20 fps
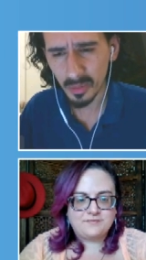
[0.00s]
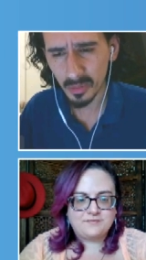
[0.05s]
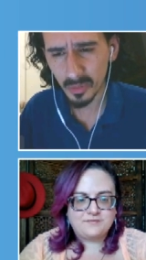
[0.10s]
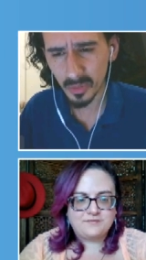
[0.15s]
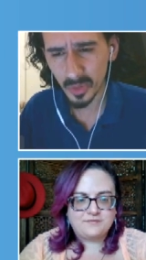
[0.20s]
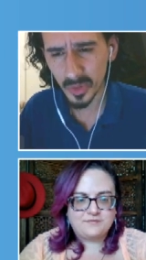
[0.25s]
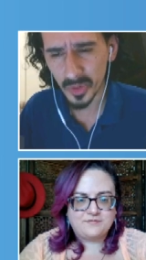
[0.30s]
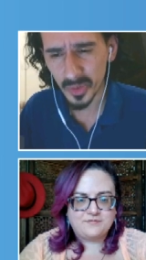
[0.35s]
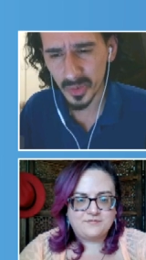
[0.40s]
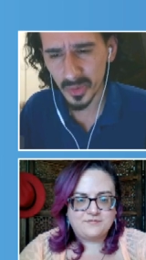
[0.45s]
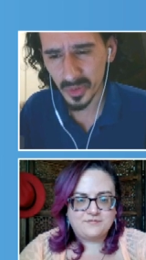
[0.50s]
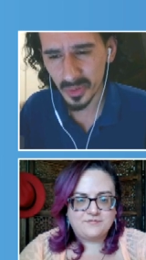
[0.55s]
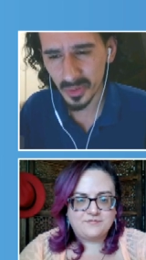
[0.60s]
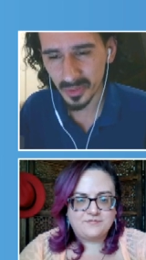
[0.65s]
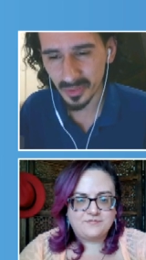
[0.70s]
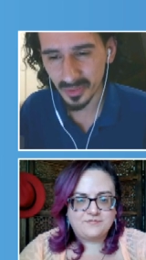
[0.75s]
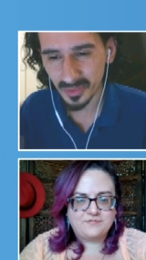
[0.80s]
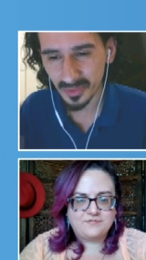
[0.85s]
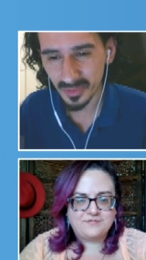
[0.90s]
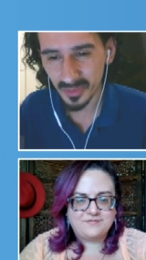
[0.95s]
Speaker 1: more.
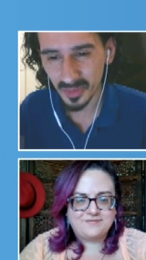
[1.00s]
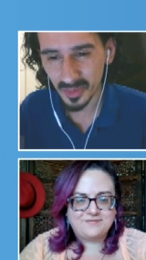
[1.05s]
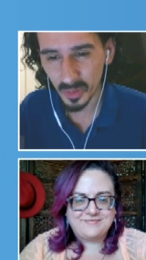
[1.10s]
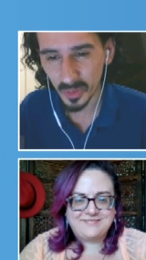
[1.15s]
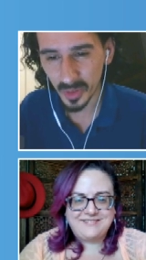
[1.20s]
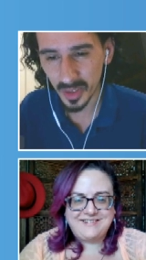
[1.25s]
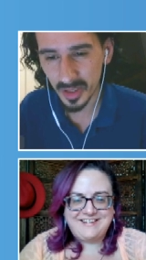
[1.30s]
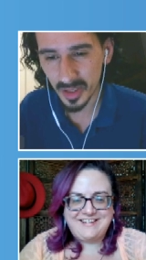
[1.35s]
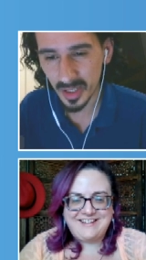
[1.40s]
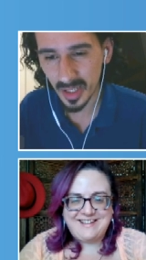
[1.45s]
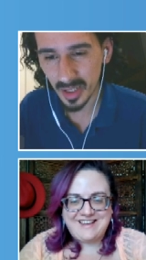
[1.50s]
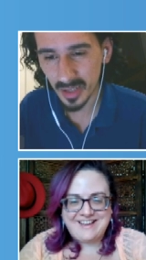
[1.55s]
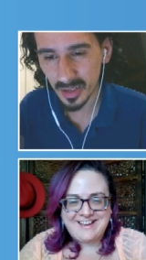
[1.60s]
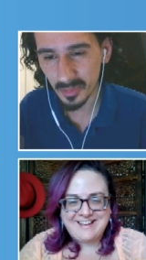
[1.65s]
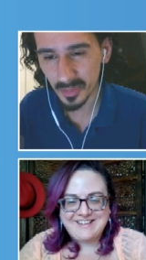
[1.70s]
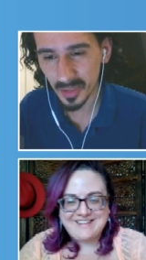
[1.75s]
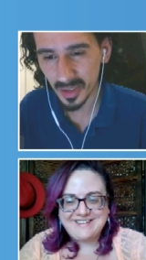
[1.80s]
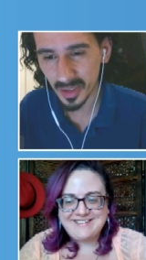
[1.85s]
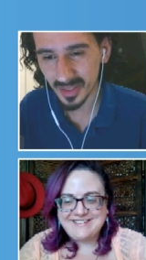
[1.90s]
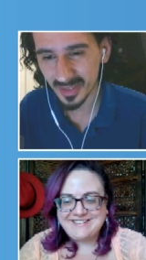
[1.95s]
Want
Speaker 2: to say yeah.
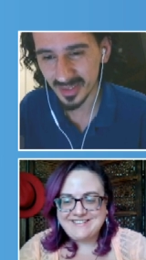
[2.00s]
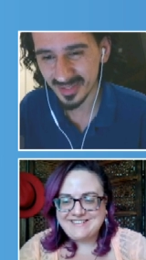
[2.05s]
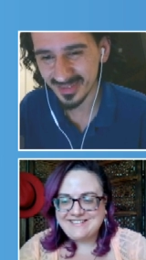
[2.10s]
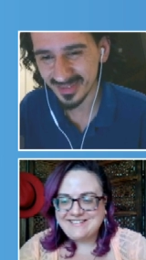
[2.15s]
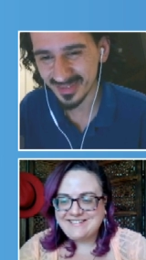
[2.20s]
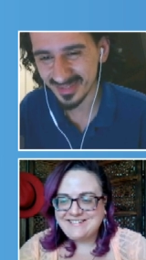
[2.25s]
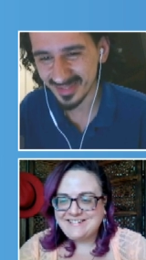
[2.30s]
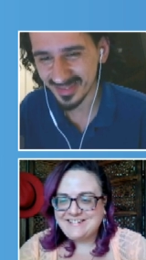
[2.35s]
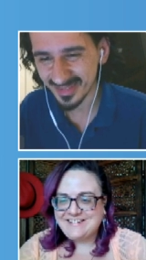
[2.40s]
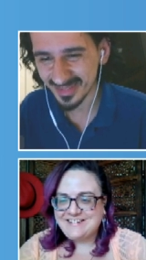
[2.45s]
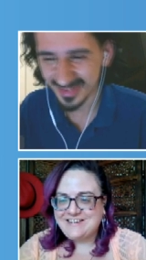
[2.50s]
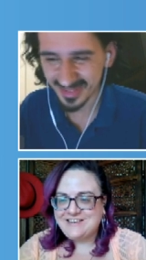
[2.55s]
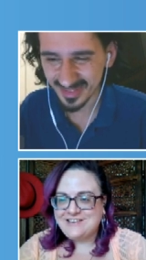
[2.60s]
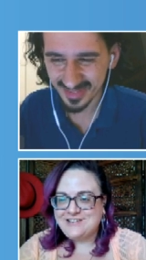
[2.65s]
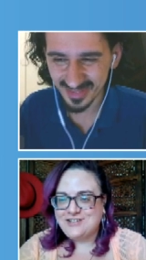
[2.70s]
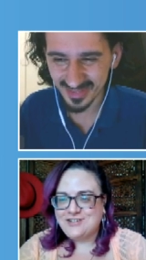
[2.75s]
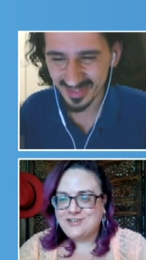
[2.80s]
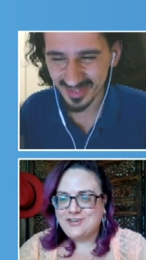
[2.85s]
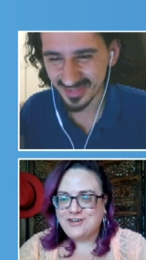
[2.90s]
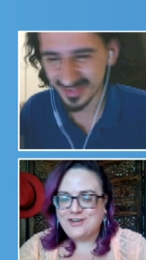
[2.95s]
something?
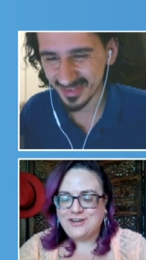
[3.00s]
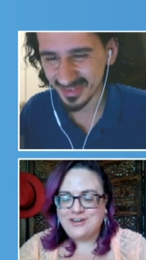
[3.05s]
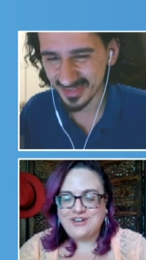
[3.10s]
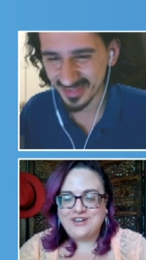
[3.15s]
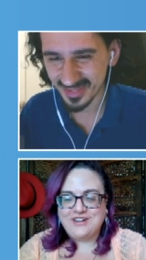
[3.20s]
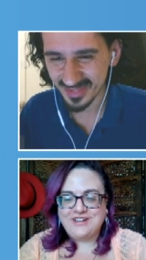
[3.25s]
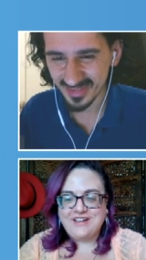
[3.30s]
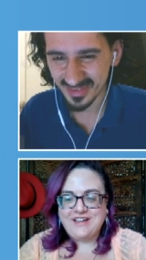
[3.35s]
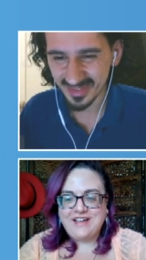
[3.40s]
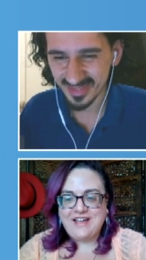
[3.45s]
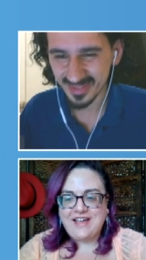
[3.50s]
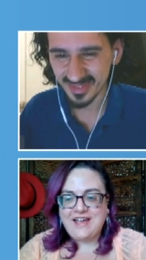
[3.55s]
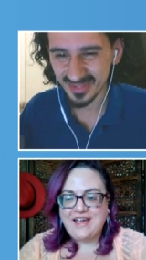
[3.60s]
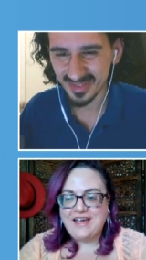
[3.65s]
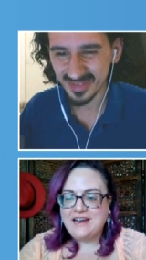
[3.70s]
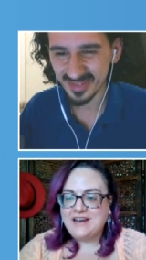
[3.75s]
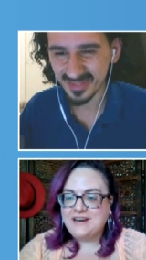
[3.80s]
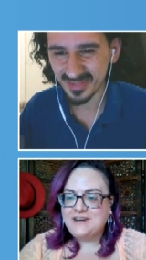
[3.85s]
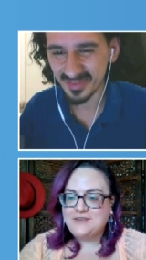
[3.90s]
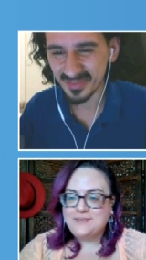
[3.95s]
Sure. And
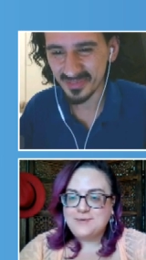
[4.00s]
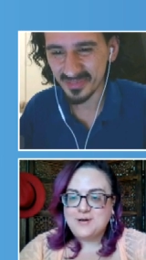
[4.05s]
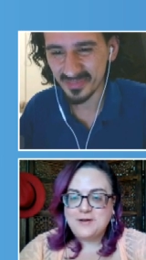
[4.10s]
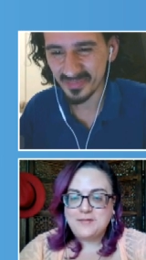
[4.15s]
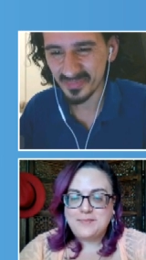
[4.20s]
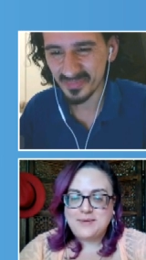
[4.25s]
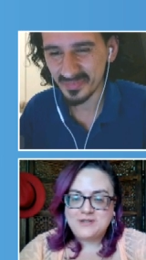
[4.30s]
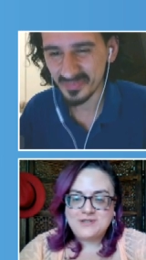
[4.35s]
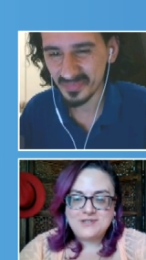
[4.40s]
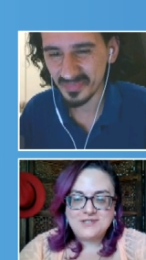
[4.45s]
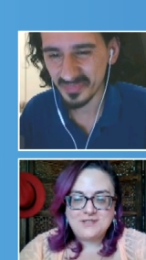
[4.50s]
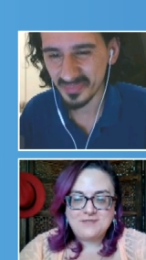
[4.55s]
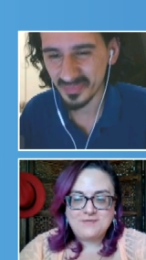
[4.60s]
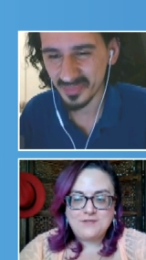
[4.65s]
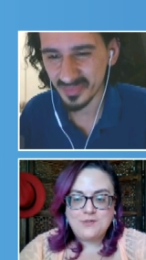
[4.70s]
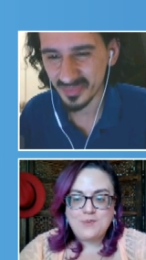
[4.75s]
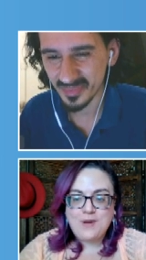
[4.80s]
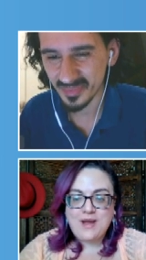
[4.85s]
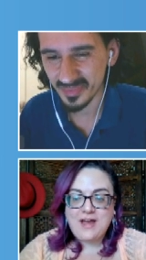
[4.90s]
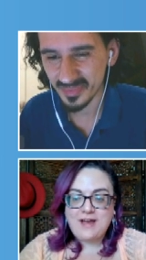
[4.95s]
I just want to mention, if you
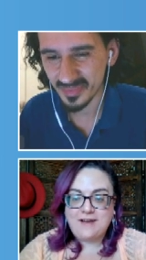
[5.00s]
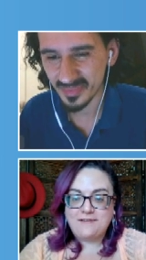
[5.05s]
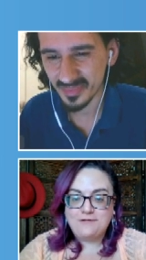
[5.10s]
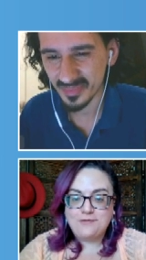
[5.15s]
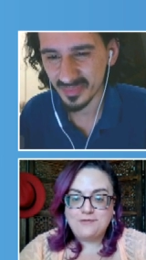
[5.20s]
have